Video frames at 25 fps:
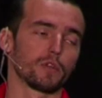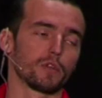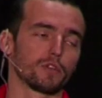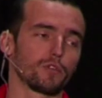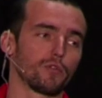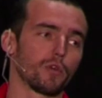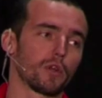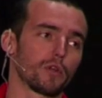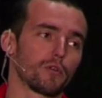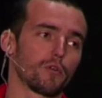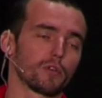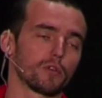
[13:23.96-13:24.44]

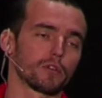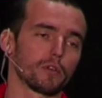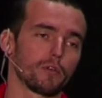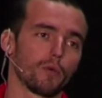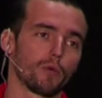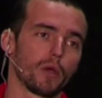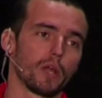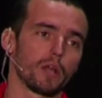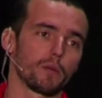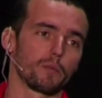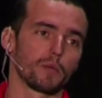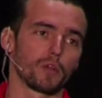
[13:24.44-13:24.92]
but you are not
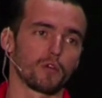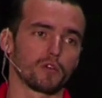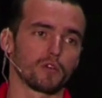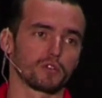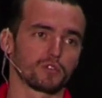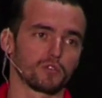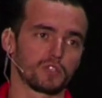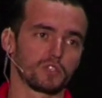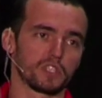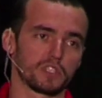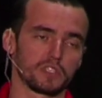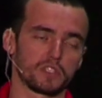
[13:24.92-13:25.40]
aware
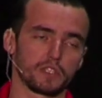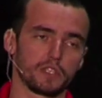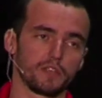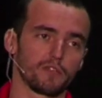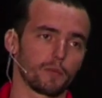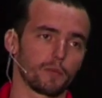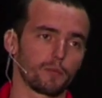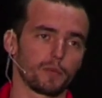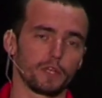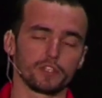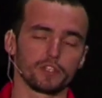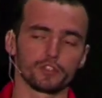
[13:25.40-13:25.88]
because you just see
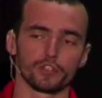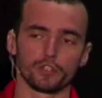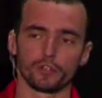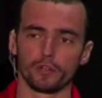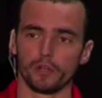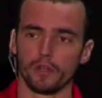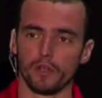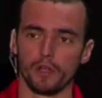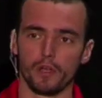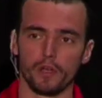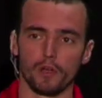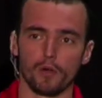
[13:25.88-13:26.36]
the
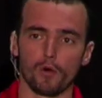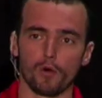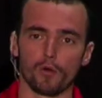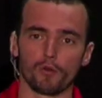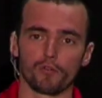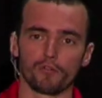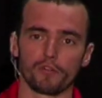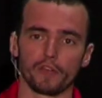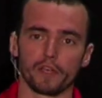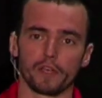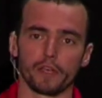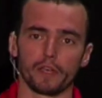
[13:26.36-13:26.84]
picture
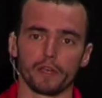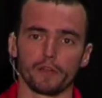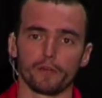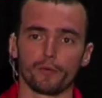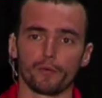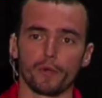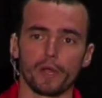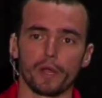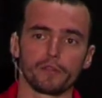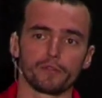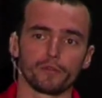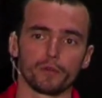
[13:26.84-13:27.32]
or the
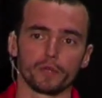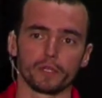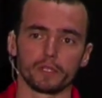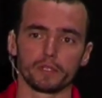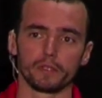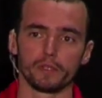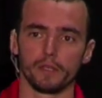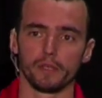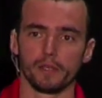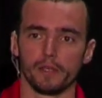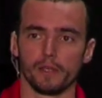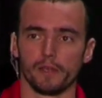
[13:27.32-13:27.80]

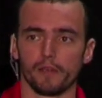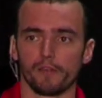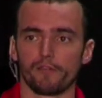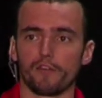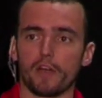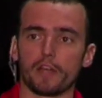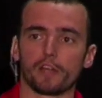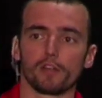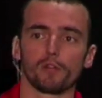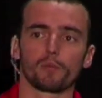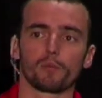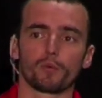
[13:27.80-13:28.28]
rendered
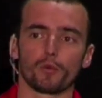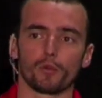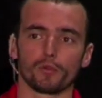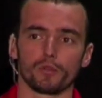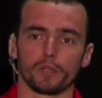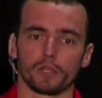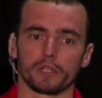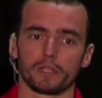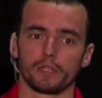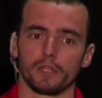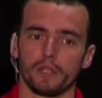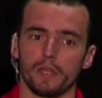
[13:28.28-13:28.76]
final
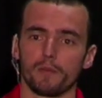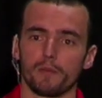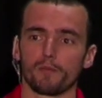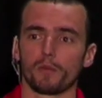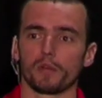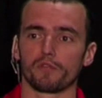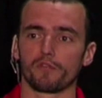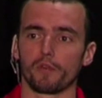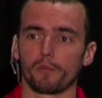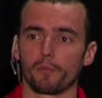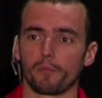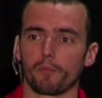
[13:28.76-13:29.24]
product.
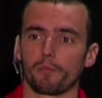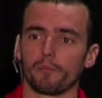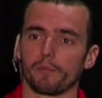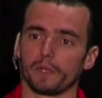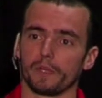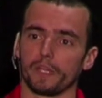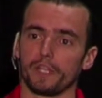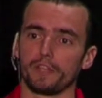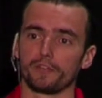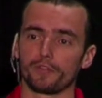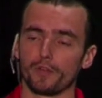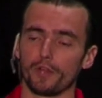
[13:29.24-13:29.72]
But the
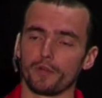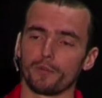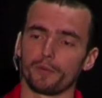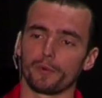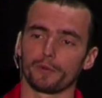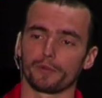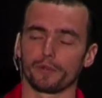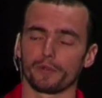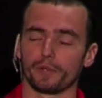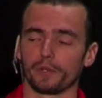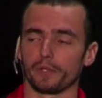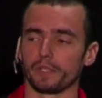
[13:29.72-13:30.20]

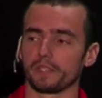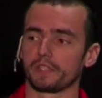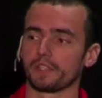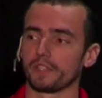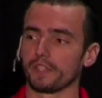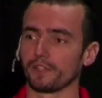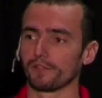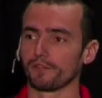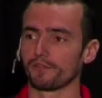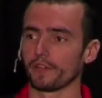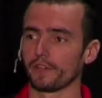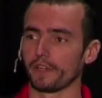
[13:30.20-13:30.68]
interpreter is
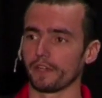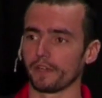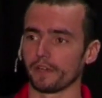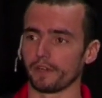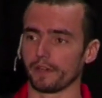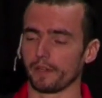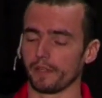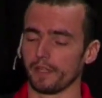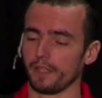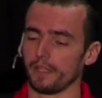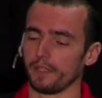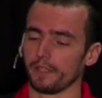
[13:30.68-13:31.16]
still
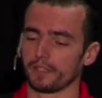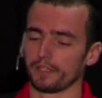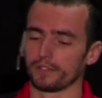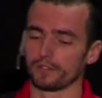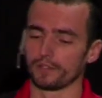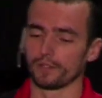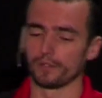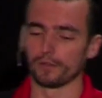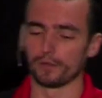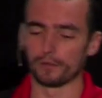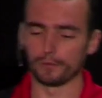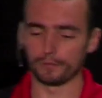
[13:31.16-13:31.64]
there.
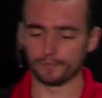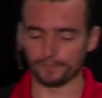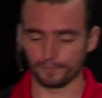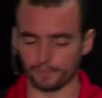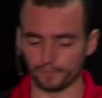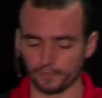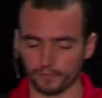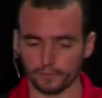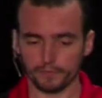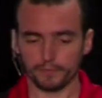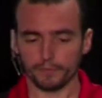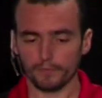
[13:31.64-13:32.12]
So
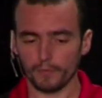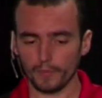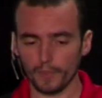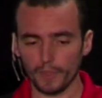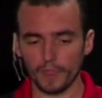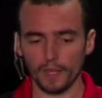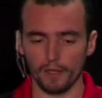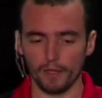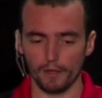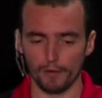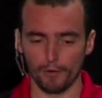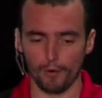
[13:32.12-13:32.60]

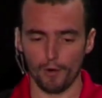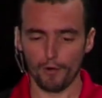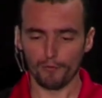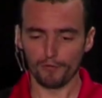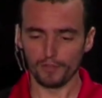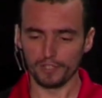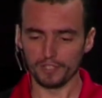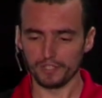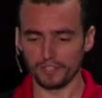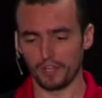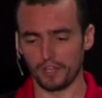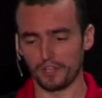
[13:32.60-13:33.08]

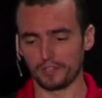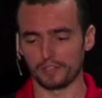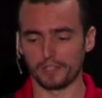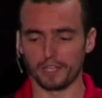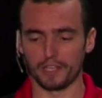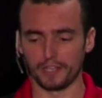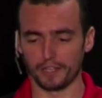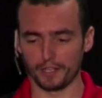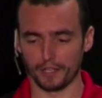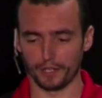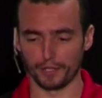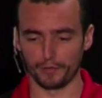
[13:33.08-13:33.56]
Office has
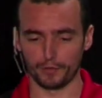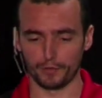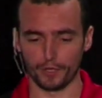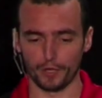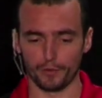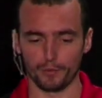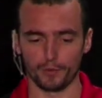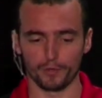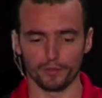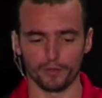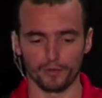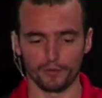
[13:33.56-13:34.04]
like an
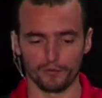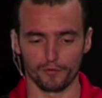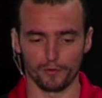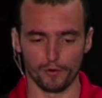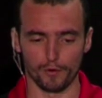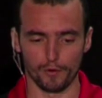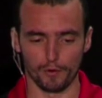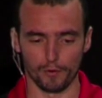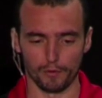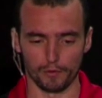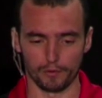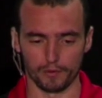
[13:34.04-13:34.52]
interpreter
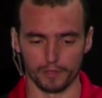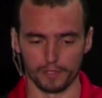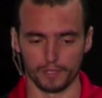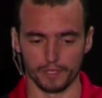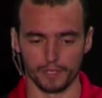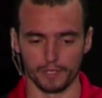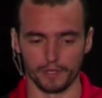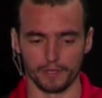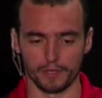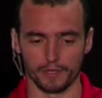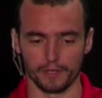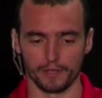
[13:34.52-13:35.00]
for
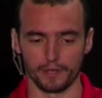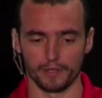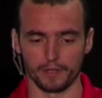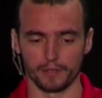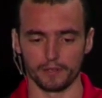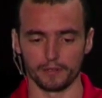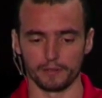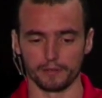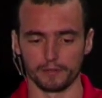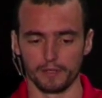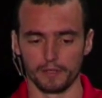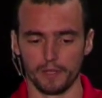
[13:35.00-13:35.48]

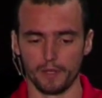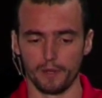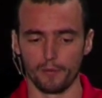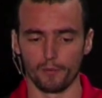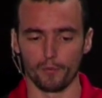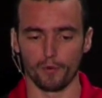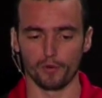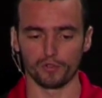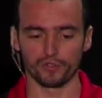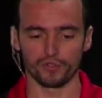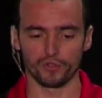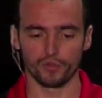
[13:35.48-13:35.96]
uh,
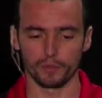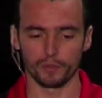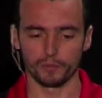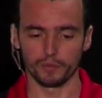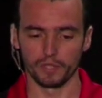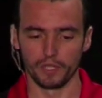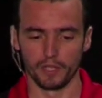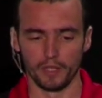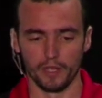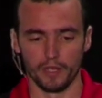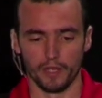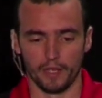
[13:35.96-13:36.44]

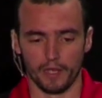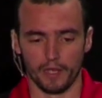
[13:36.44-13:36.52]
PostScript.